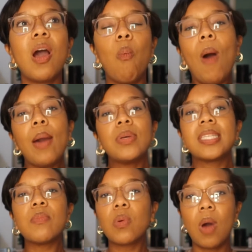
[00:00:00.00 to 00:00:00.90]
Why would
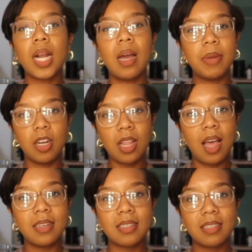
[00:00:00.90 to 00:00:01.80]
someone want to come to your
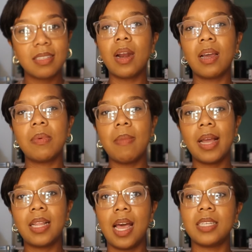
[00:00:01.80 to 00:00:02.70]
class? Want to come to my
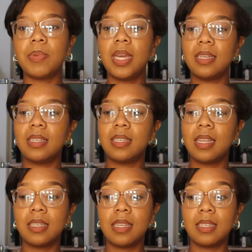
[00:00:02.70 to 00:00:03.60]
class because it's
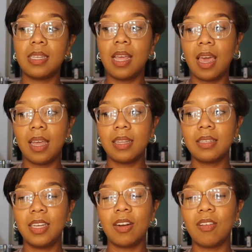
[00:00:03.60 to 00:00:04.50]
this and that,
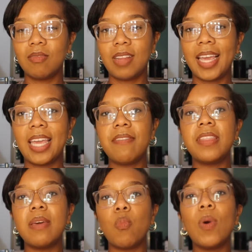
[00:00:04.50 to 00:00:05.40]
you know? Like give
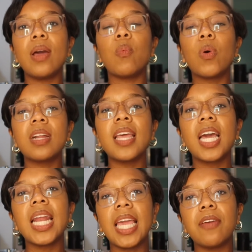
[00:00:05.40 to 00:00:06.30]
them, what are they
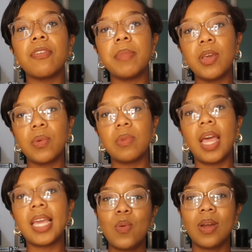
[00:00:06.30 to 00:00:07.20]
gonna get from you?
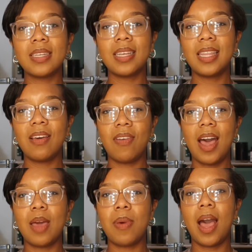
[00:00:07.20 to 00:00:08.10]
Like you want to set that
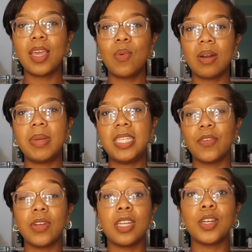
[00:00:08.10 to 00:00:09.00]
vibe and how you want to be
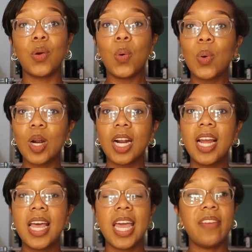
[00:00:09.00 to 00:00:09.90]
different. The decor,
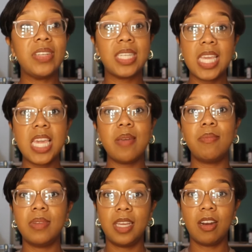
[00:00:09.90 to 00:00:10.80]
if it's
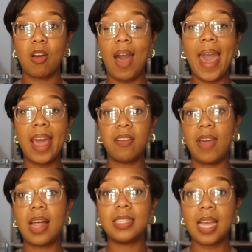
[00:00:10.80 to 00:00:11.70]
themed, you know, I had a
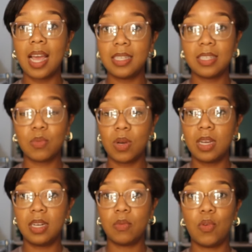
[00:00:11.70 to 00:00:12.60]
Valentine's
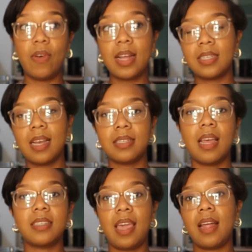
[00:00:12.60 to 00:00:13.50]
one, well,
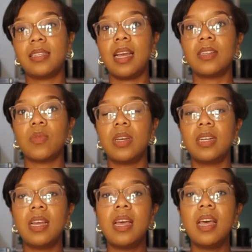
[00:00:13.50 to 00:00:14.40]
Valentine's/Galentine's
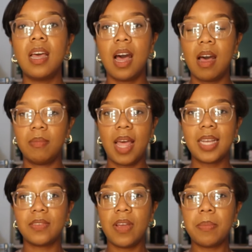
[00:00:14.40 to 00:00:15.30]
one
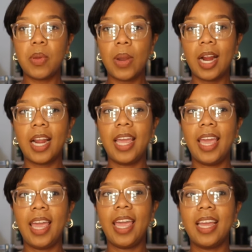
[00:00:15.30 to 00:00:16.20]
last February,
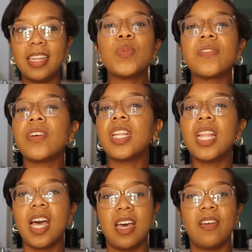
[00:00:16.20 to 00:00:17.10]
and it was full of
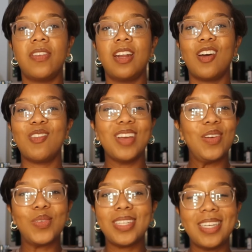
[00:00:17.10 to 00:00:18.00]
love, you know?
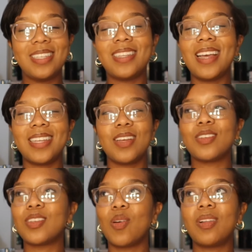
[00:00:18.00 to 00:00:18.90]
That
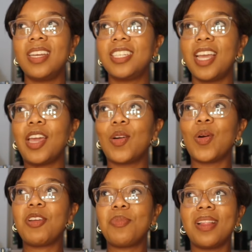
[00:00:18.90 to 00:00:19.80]
sounds so cliche and
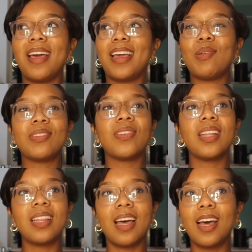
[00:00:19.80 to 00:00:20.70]
corny, but like it was full
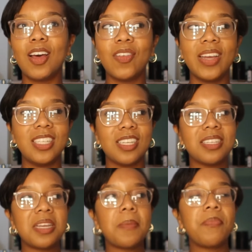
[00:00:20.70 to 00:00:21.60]
of love, and
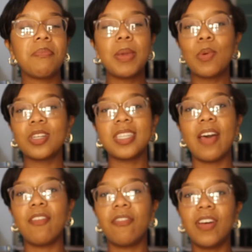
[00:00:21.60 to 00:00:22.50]
just people were just
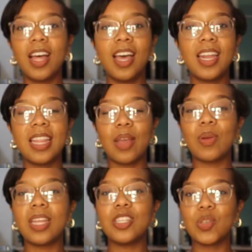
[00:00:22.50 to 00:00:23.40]
having fun and they
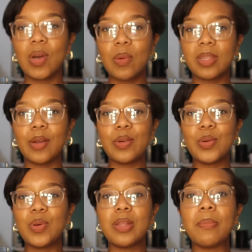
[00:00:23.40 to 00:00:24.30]
really enjoyed what they were
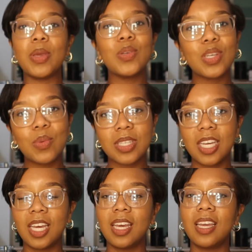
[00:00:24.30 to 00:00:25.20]
doing. The music was
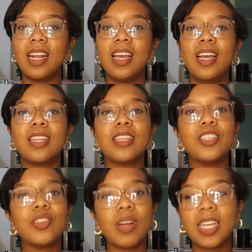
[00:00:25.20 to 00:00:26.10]
good, the
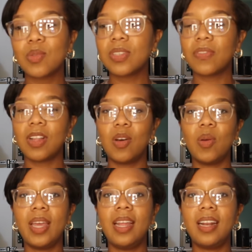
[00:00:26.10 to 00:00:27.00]
drinks was
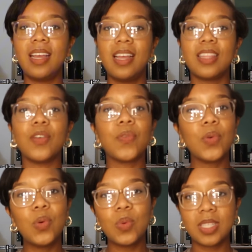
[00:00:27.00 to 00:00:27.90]
flowing, the
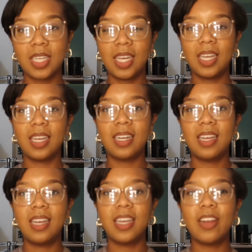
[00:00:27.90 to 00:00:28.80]
food was good.
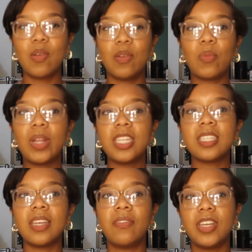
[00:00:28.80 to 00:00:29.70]
You know, really
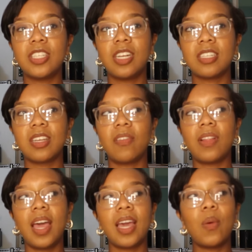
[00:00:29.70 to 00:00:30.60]
just envision yourself
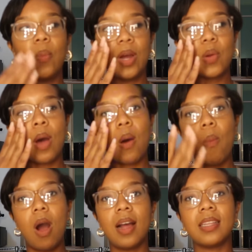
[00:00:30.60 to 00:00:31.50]
like, what do I
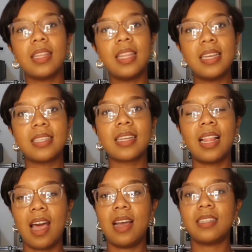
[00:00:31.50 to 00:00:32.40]
want this
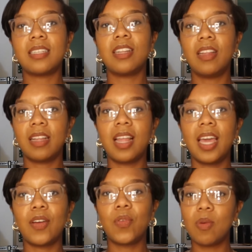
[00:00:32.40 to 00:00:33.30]
class to look
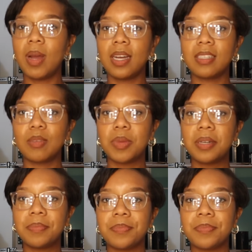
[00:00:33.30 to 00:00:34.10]
like for my customer?